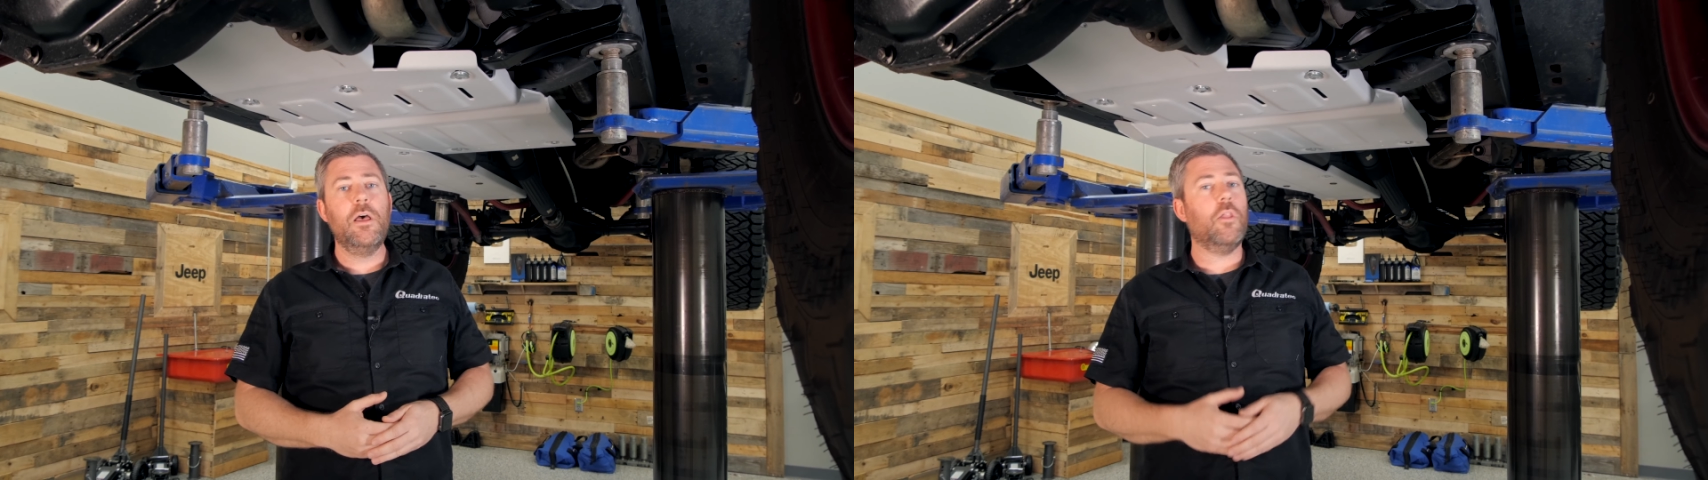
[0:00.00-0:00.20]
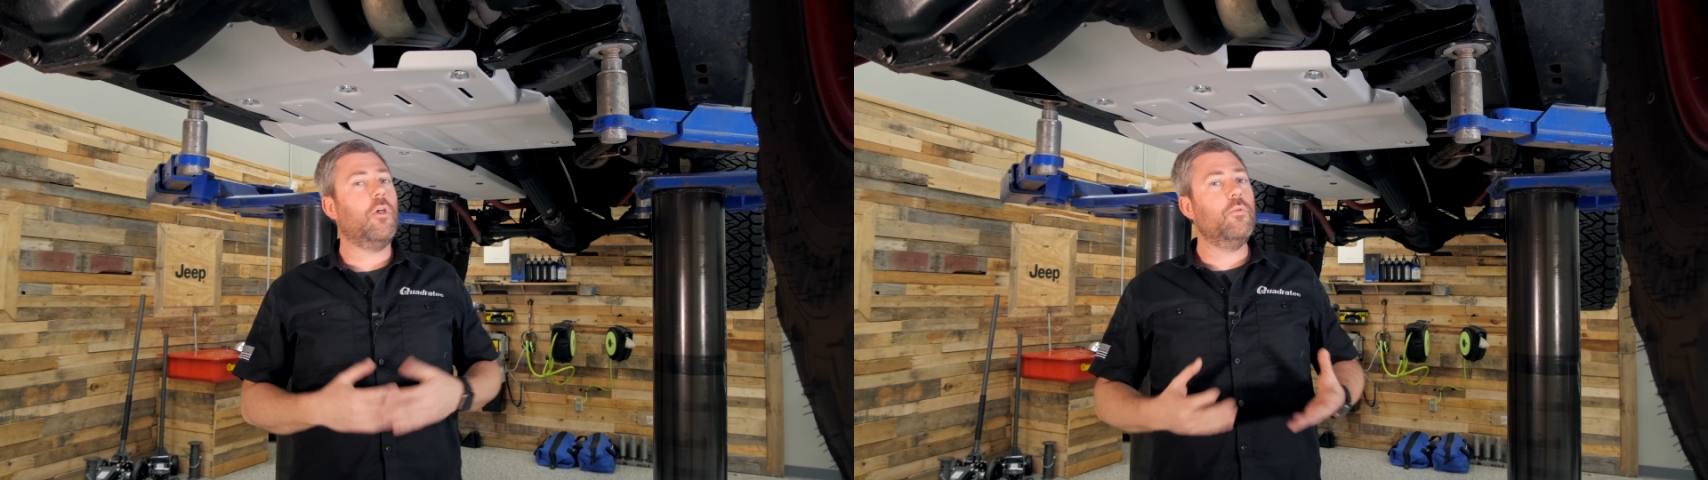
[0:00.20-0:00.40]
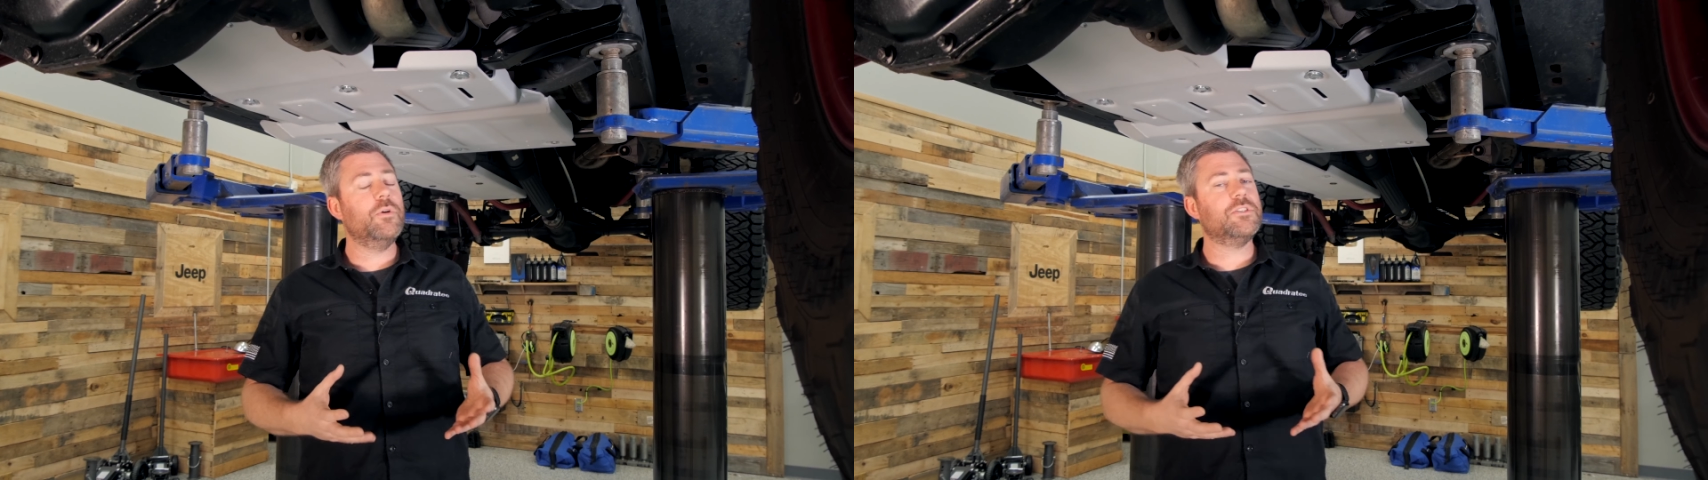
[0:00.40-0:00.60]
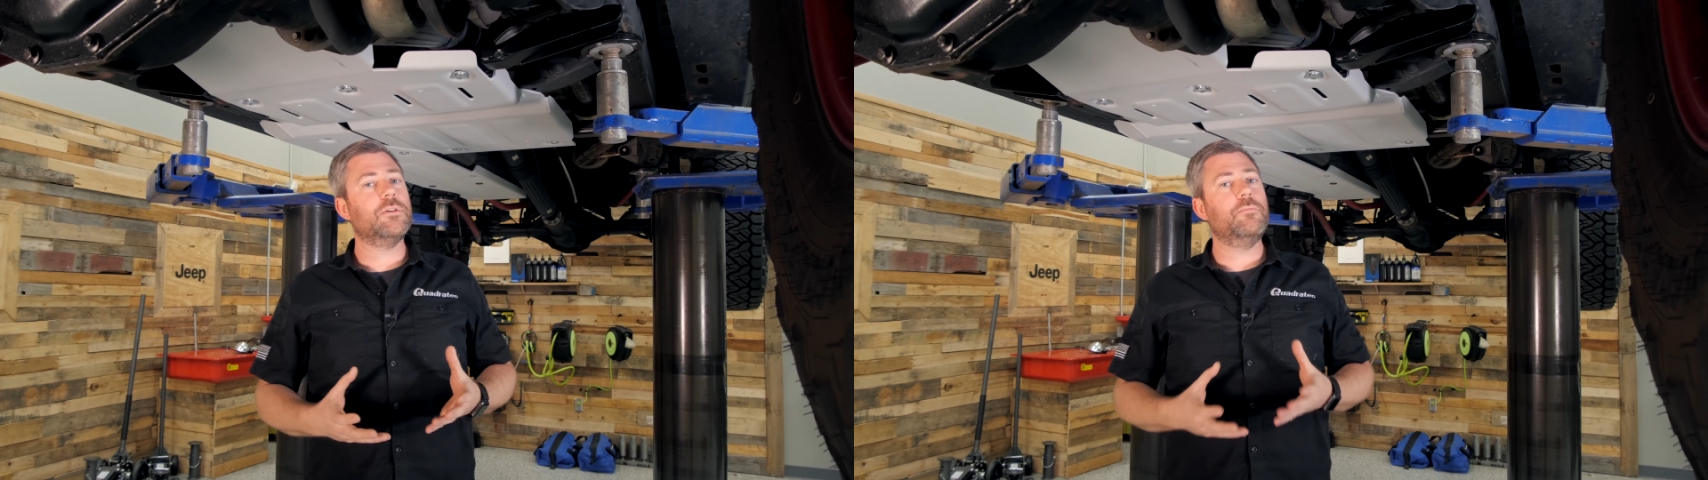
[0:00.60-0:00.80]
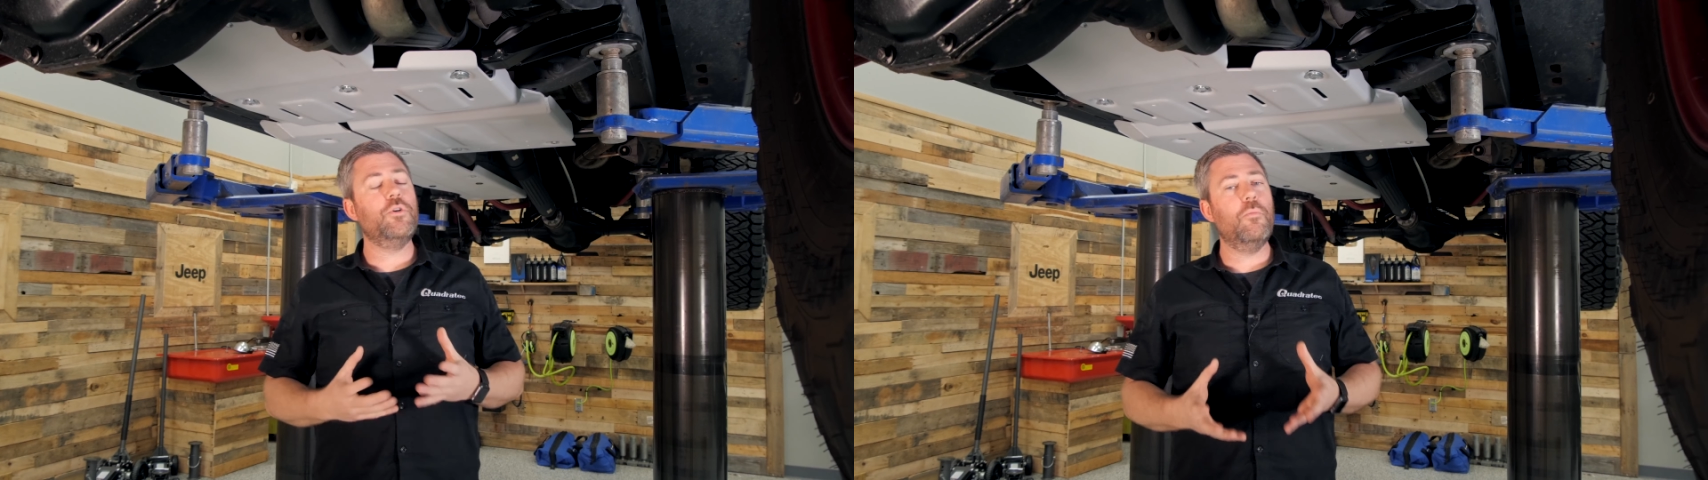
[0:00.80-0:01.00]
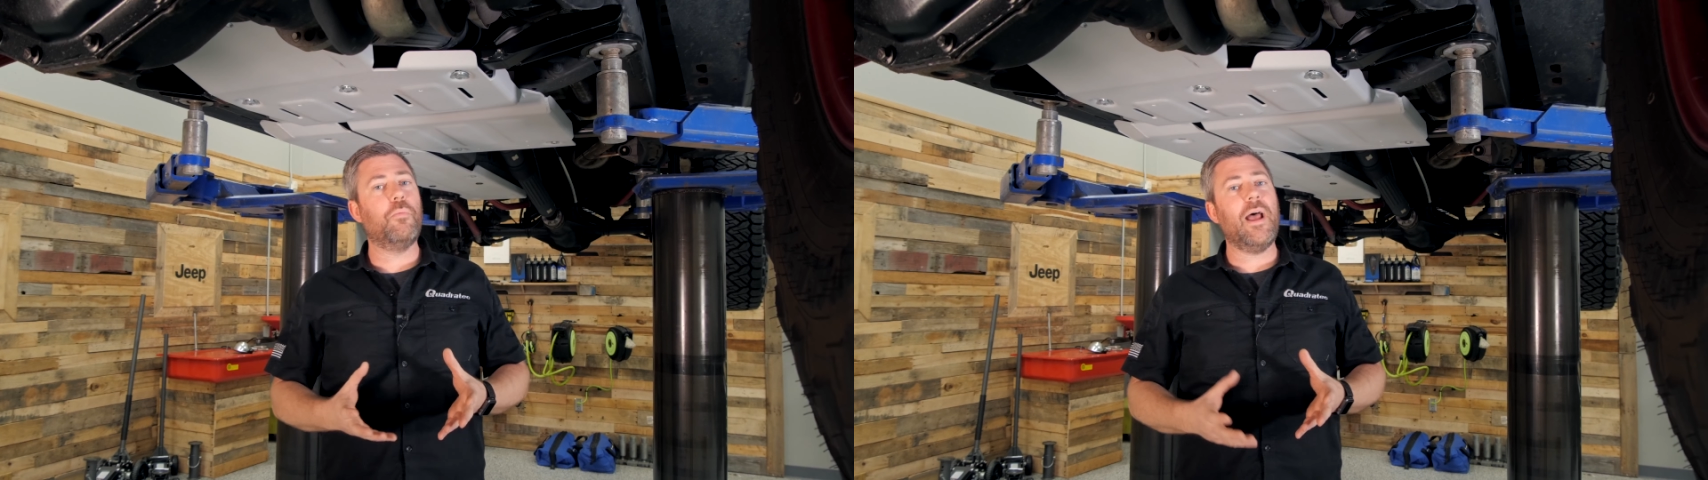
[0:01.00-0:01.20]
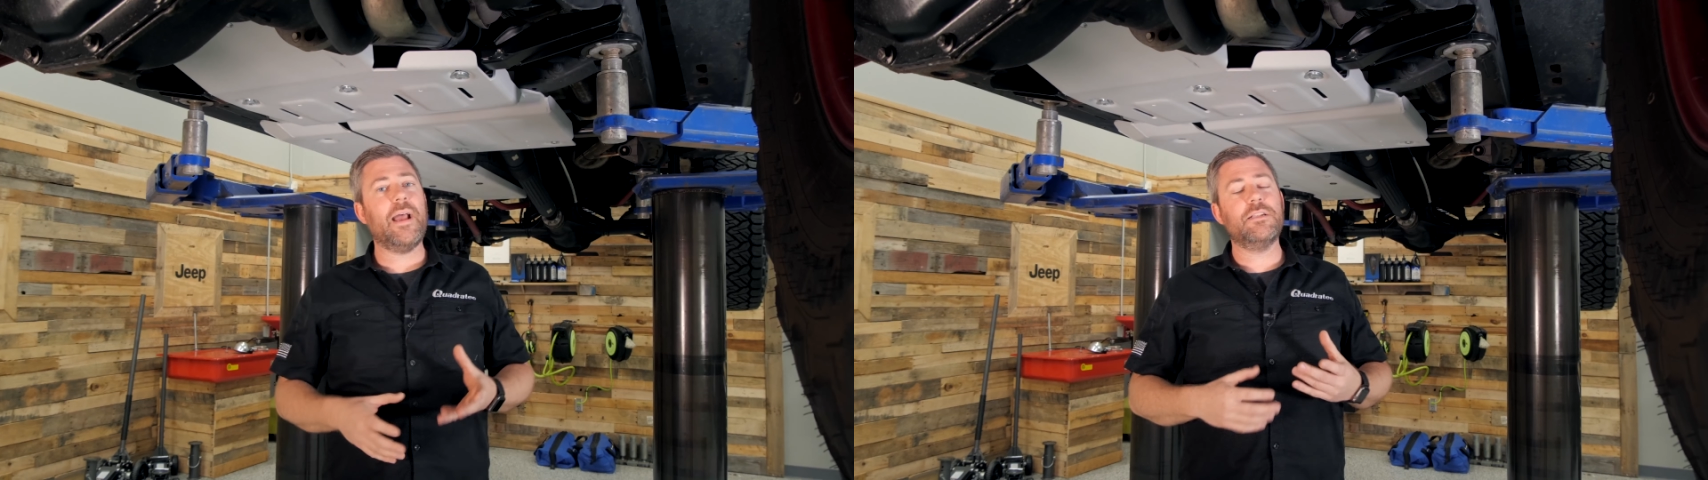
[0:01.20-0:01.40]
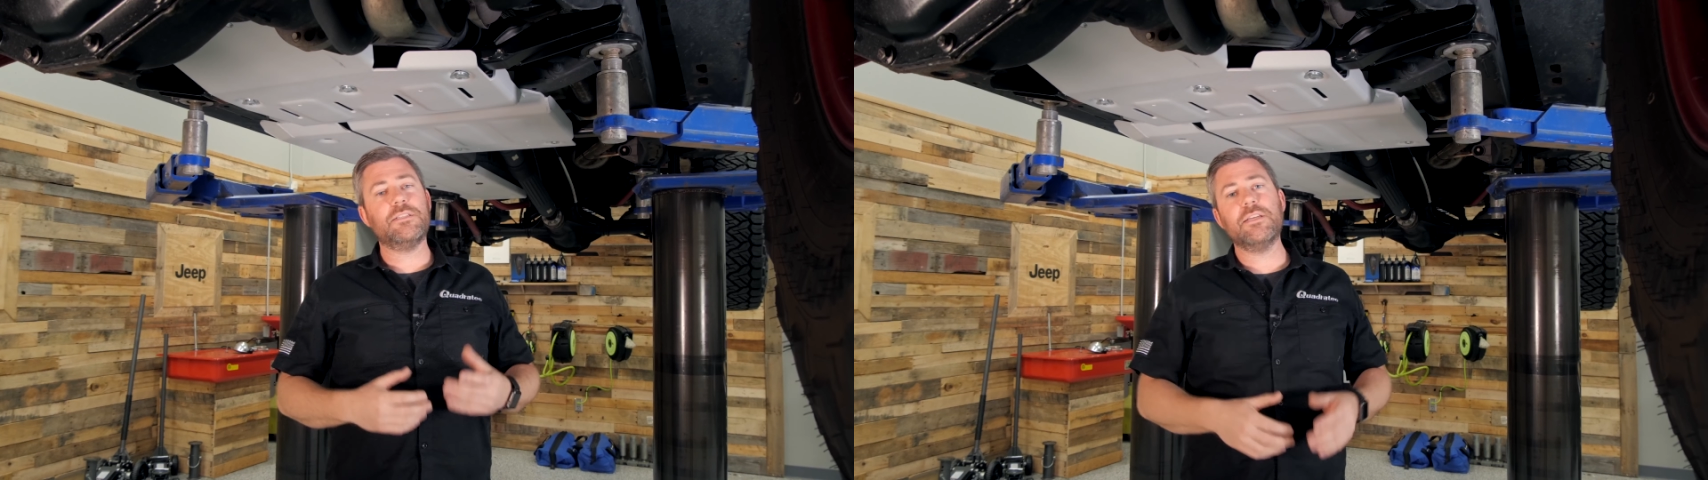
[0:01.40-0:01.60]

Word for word: along with some new brackets